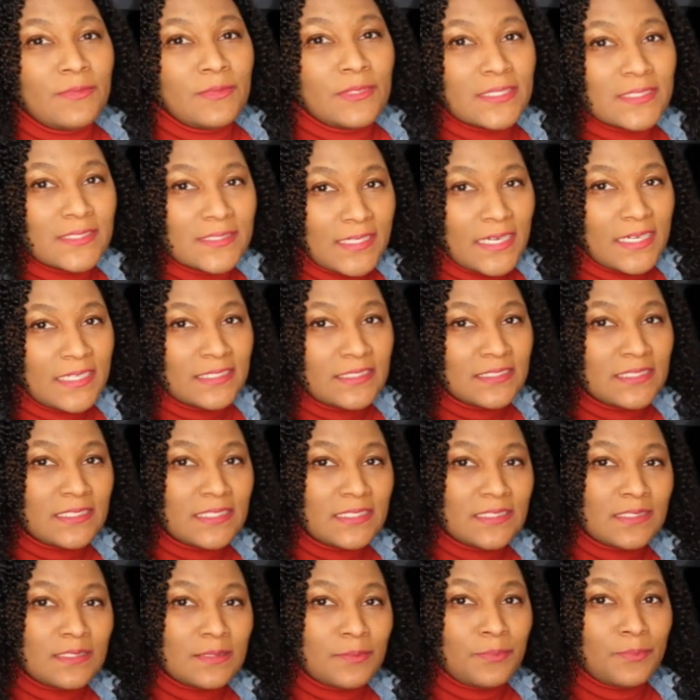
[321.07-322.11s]
decided to
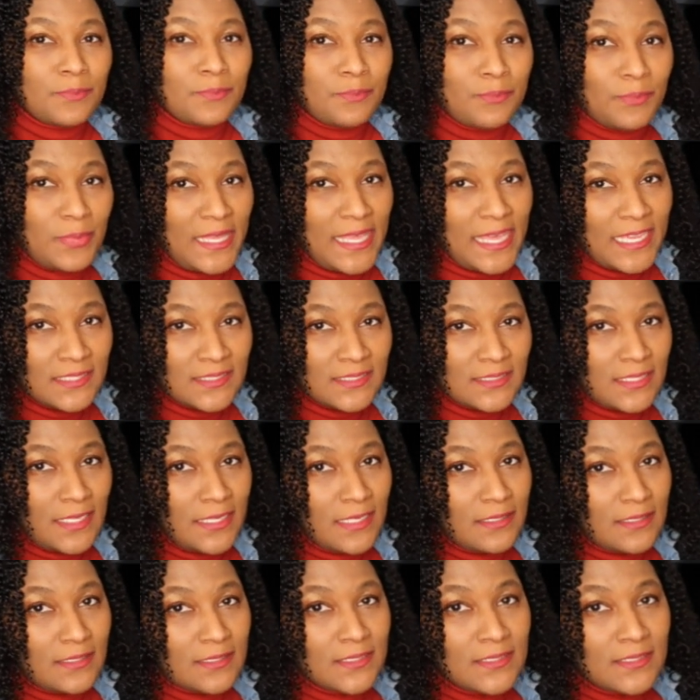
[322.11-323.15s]
get the black
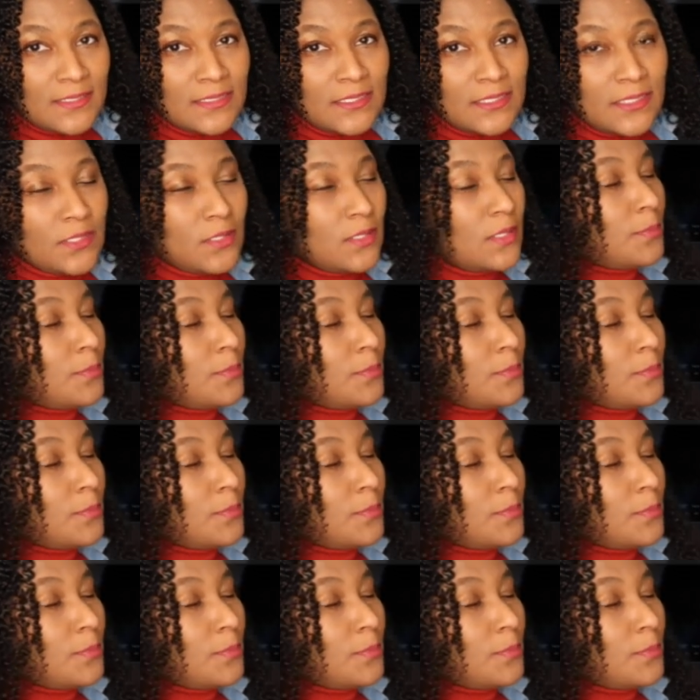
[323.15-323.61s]
stainless steel